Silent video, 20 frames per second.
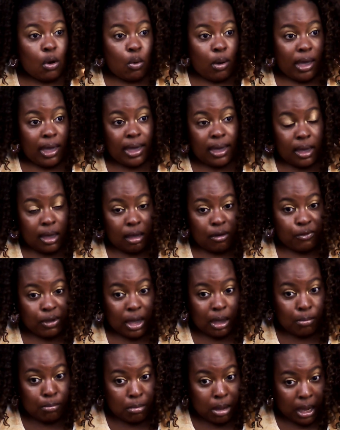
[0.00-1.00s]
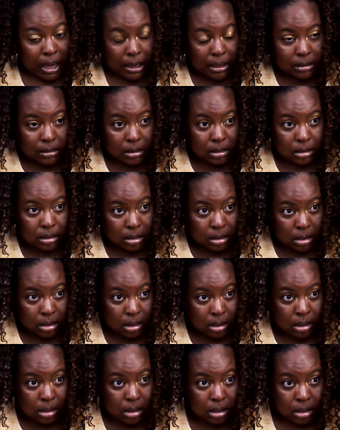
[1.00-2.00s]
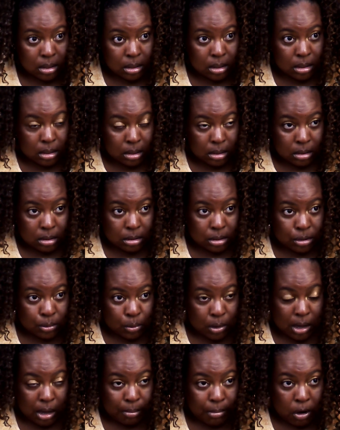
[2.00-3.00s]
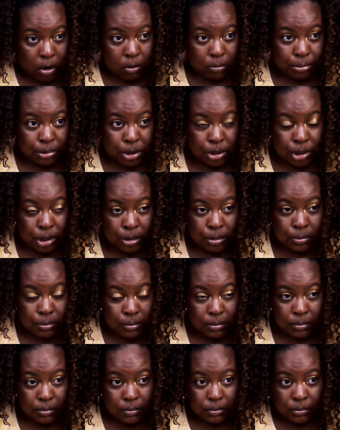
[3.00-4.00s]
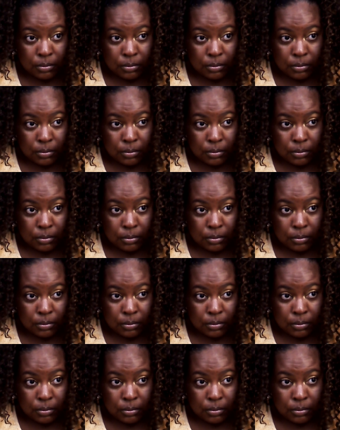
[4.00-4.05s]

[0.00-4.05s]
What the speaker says: You don't have a mate to come home to